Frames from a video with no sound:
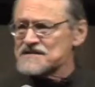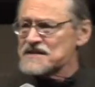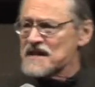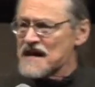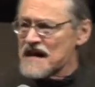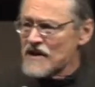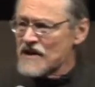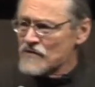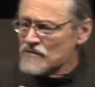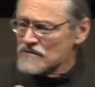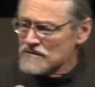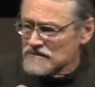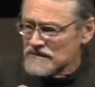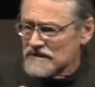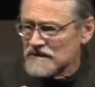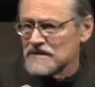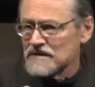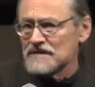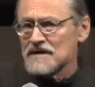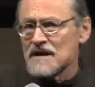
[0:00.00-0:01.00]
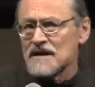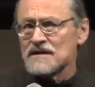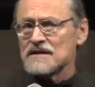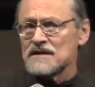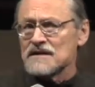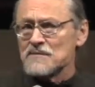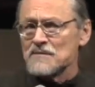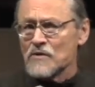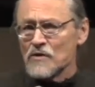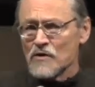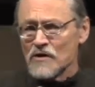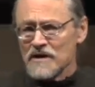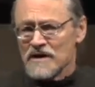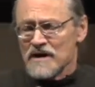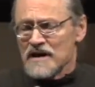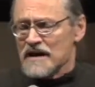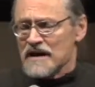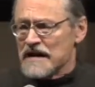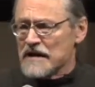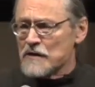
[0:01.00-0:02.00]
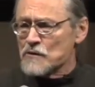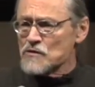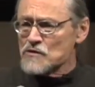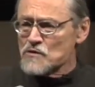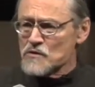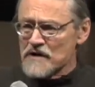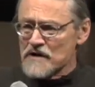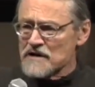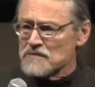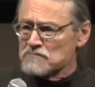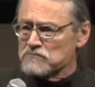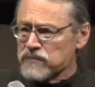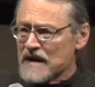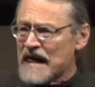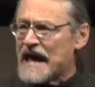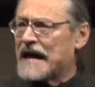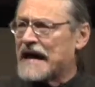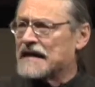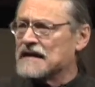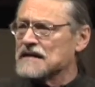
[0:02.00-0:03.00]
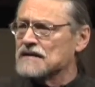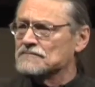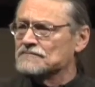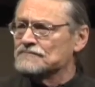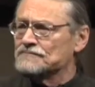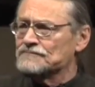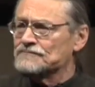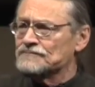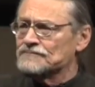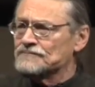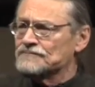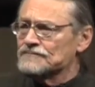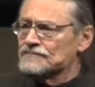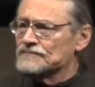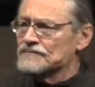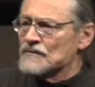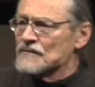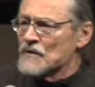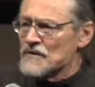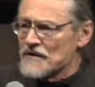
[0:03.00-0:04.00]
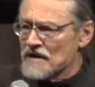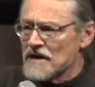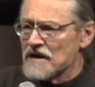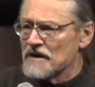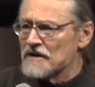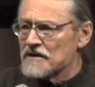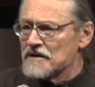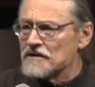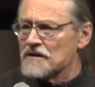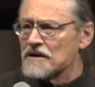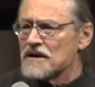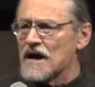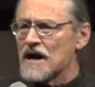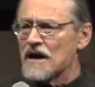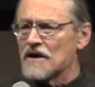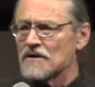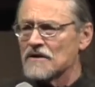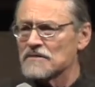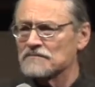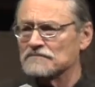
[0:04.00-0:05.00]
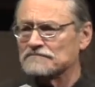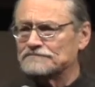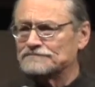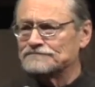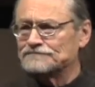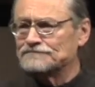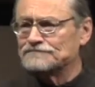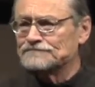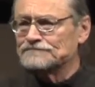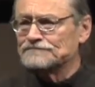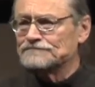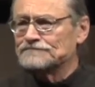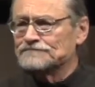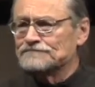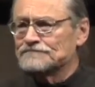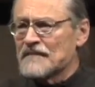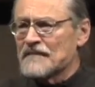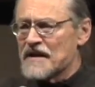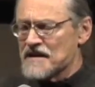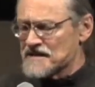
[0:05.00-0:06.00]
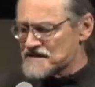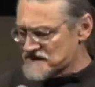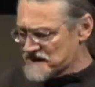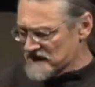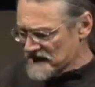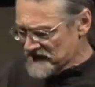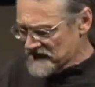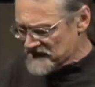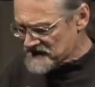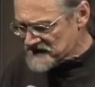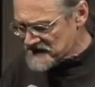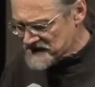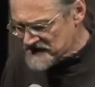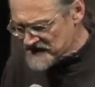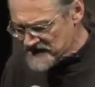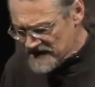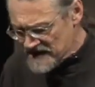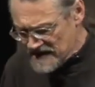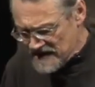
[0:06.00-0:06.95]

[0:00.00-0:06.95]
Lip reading: now, well, not anymore, he would wear black with a clerical collar. He had said this is